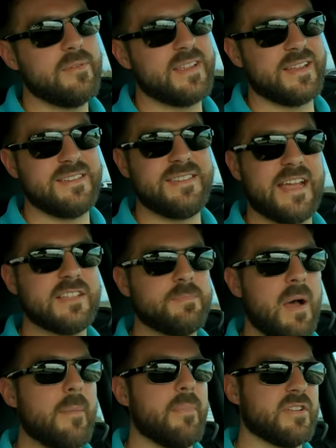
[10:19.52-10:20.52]
won't say dead
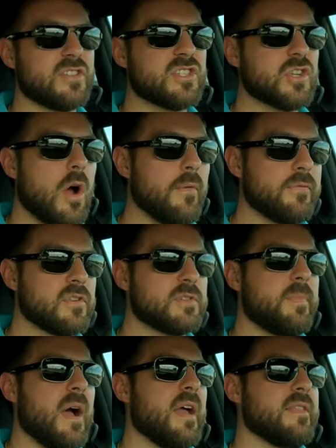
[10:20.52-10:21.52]
spot, but a softer
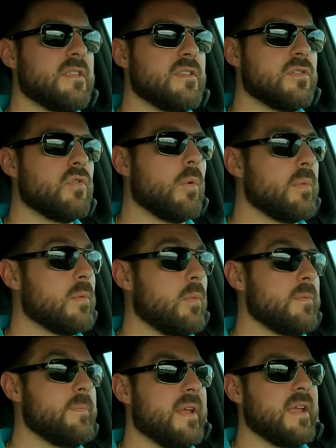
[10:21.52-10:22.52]
spot than there normally
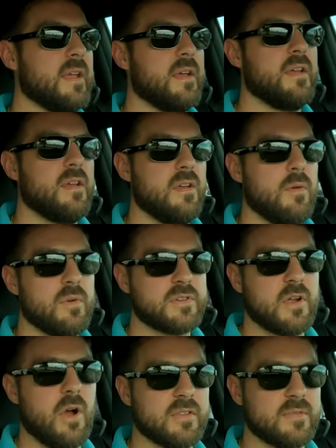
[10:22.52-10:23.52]
would be, which
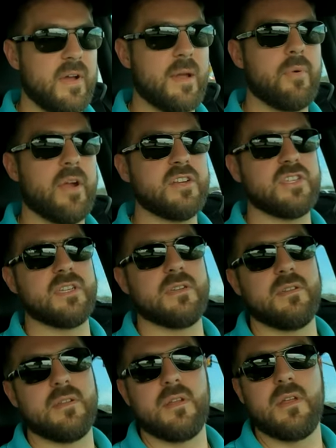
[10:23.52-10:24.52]
was called vibration.
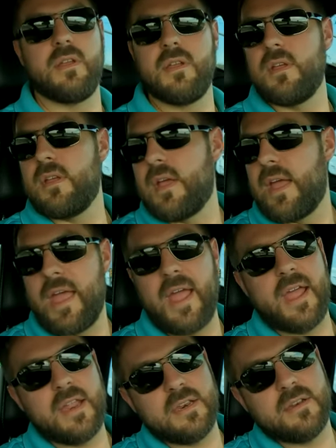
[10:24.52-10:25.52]

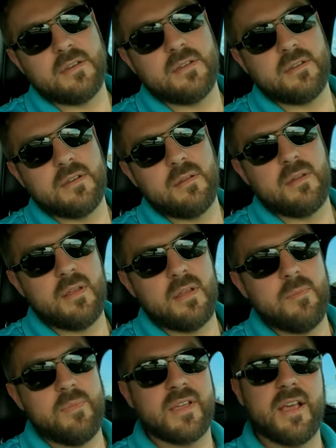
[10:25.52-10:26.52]
And
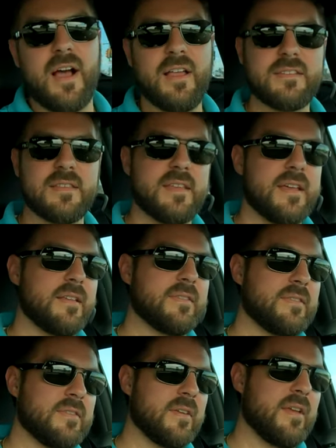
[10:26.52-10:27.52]
because of this,
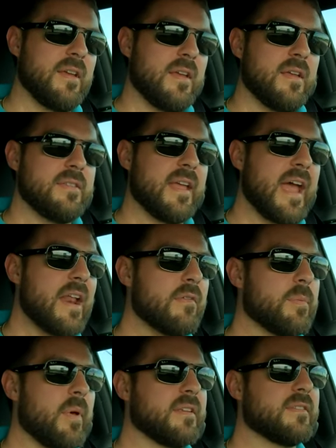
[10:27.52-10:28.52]
they had to
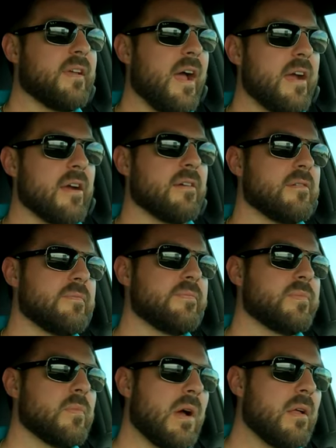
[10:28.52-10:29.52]
replace the tire.
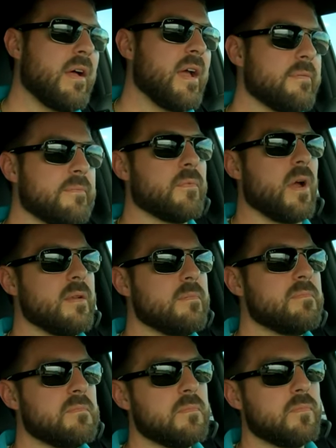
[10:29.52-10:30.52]
Well, I run
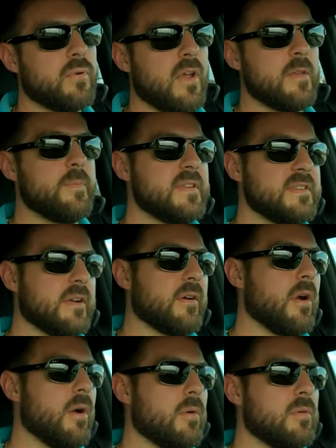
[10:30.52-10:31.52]
probably
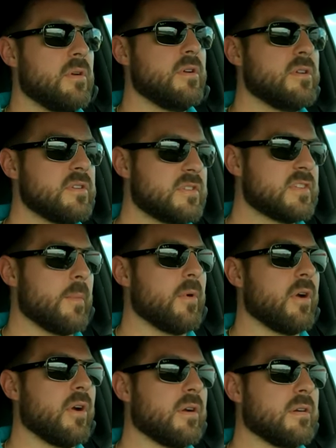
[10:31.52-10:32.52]
P0
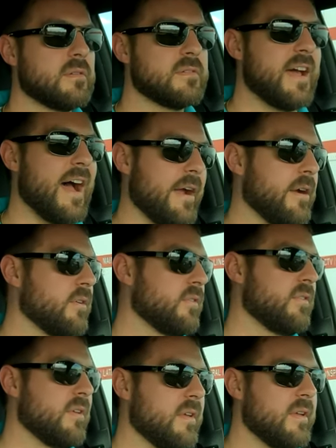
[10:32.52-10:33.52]
summer tires.